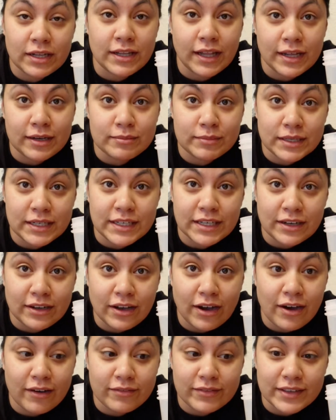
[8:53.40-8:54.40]
a lot of money on
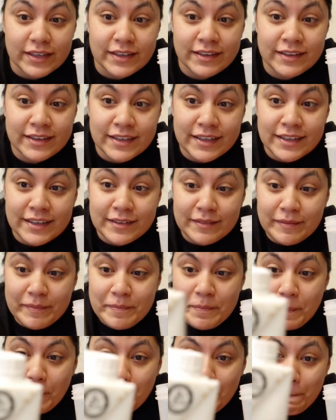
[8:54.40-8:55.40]
coffee.
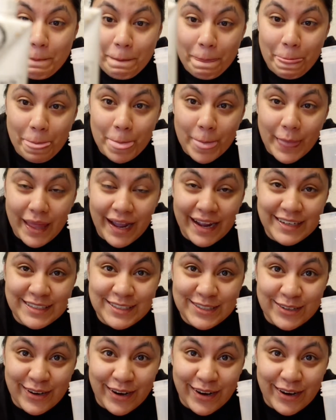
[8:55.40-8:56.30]
I